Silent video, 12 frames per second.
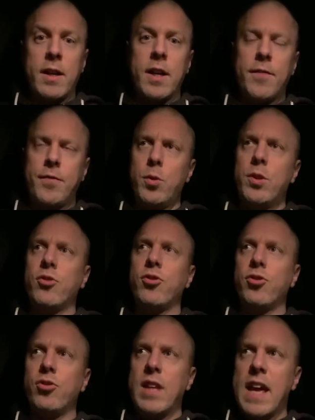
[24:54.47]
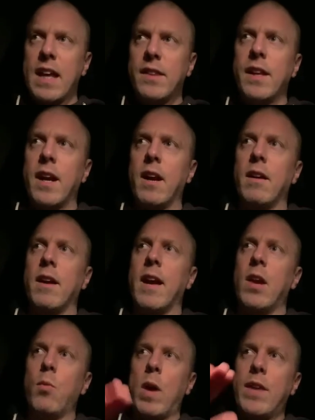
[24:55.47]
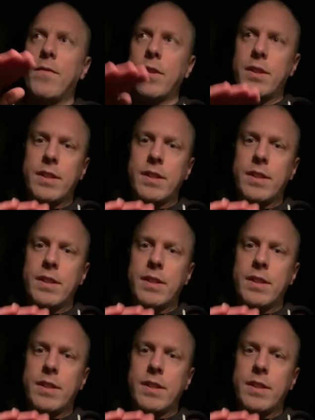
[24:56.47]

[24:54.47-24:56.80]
if you just stand there and wait for the